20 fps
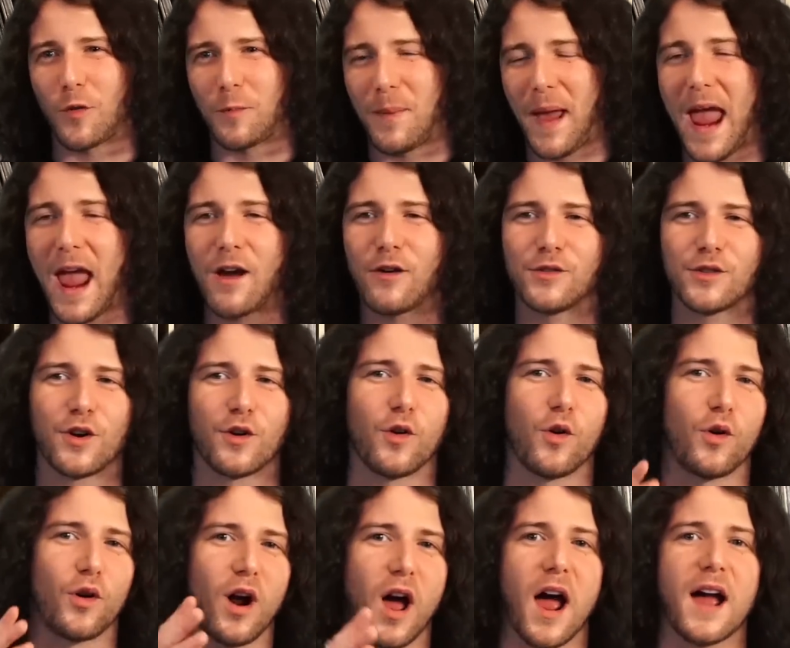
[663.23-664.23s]
or Pounder
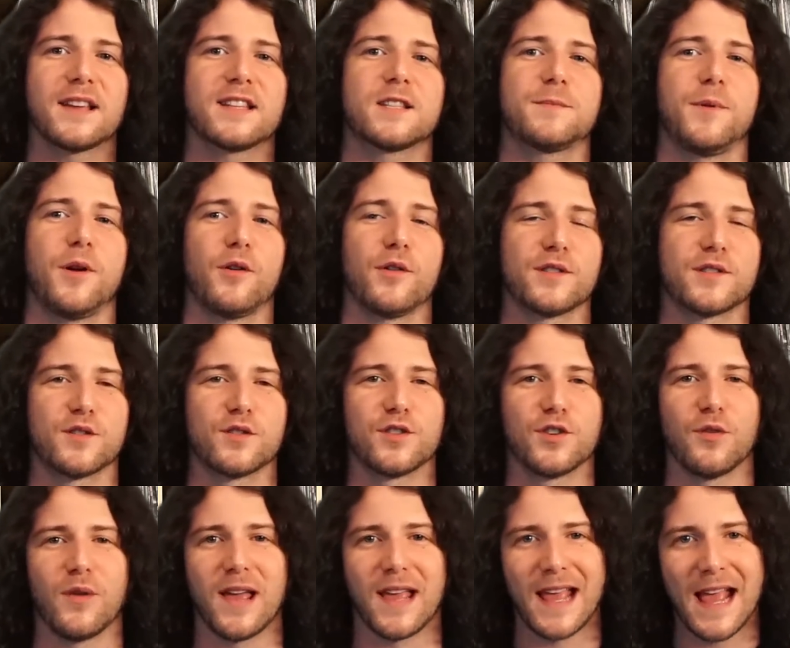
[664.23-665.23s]
or High Spirits are
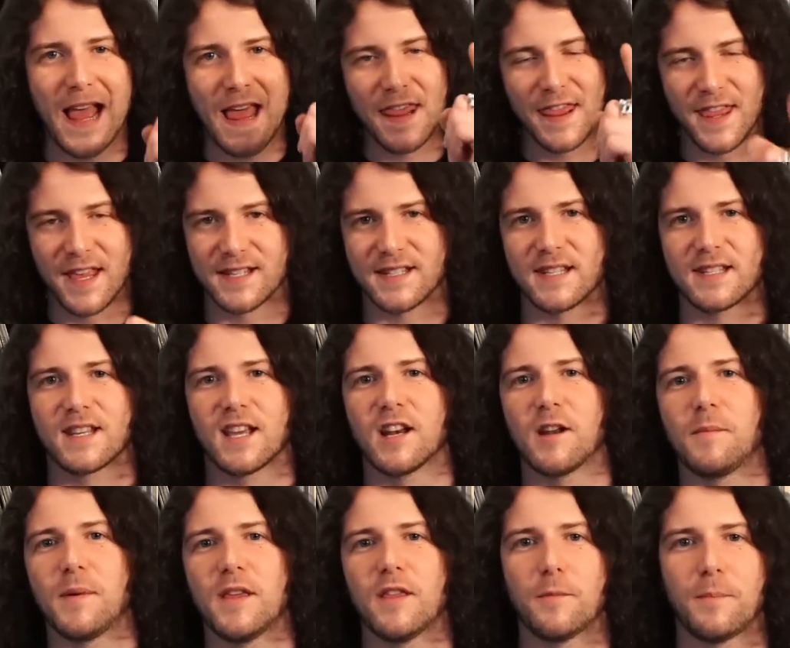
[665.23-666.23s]
doing, this is
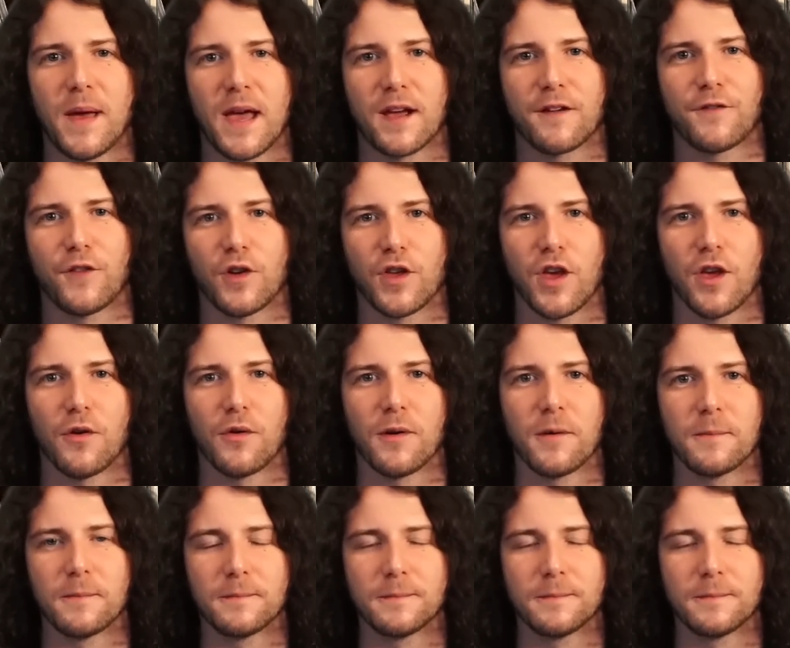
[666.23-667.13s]
going to be the pick for you.